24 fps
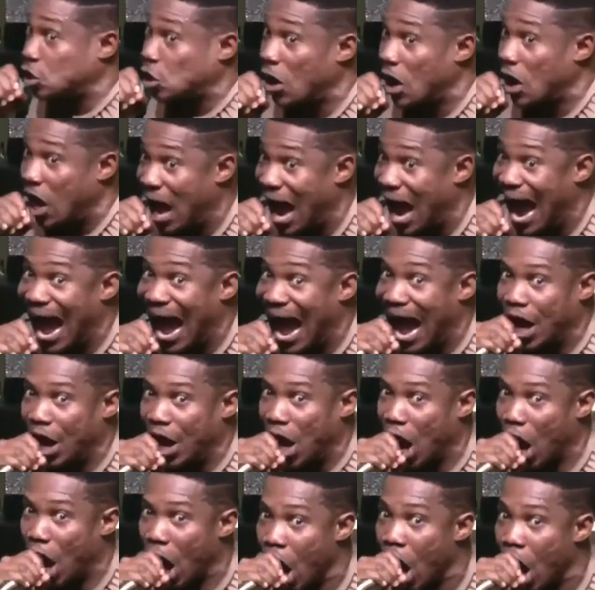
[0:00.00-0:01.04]

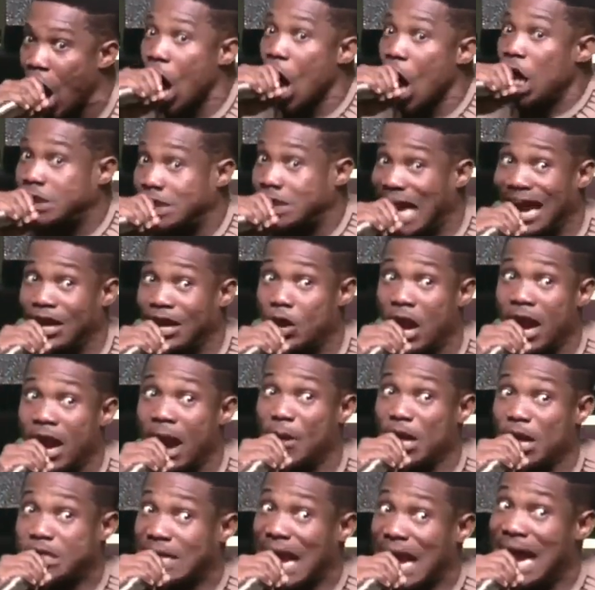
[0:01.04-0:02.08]
lie. Tell your
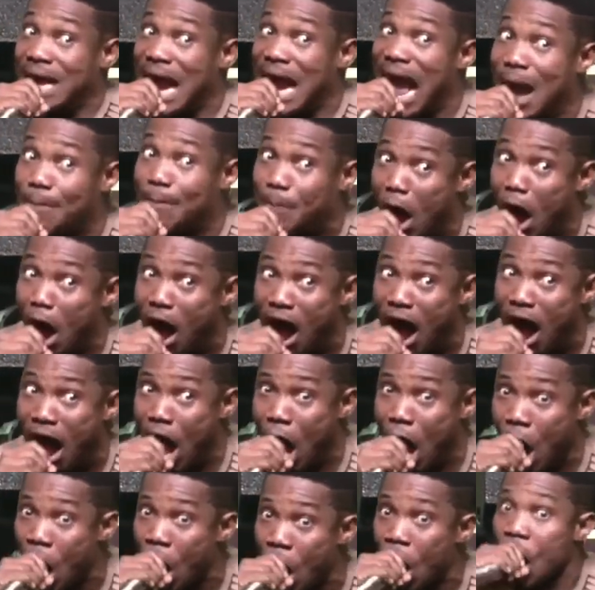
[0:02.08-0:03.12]
neighbor, say,
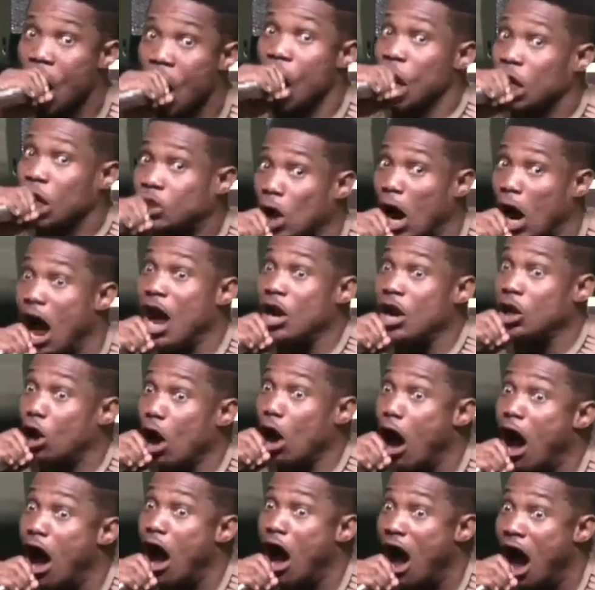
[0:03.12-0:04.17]
neighbor, don't go
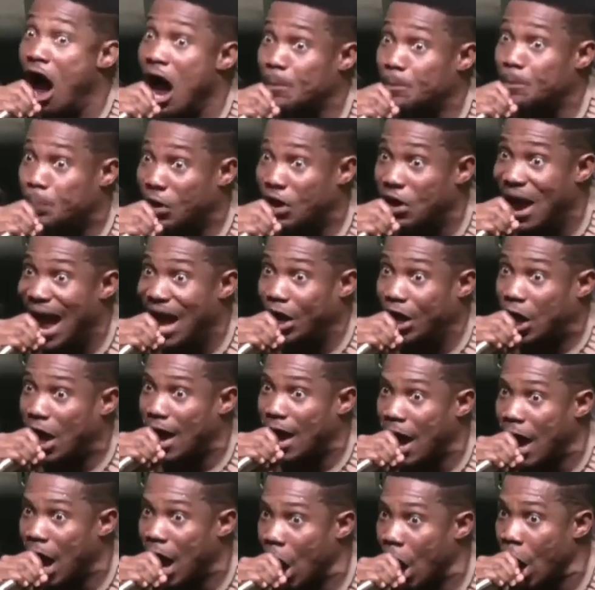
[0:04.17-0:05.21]
on break.
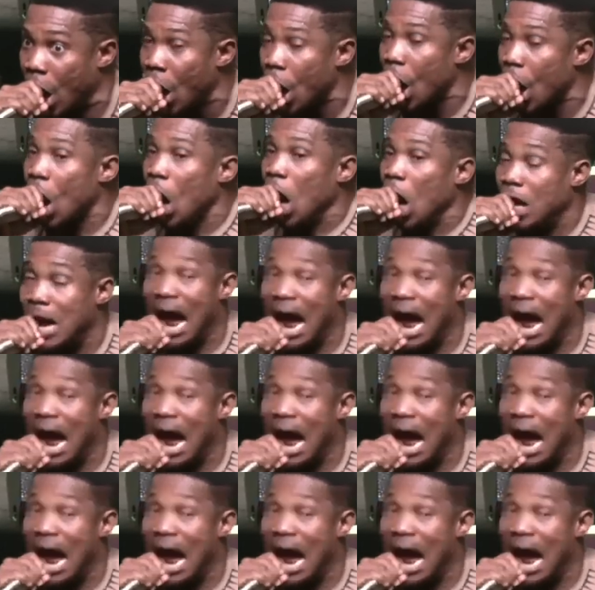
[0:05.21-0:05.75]
Now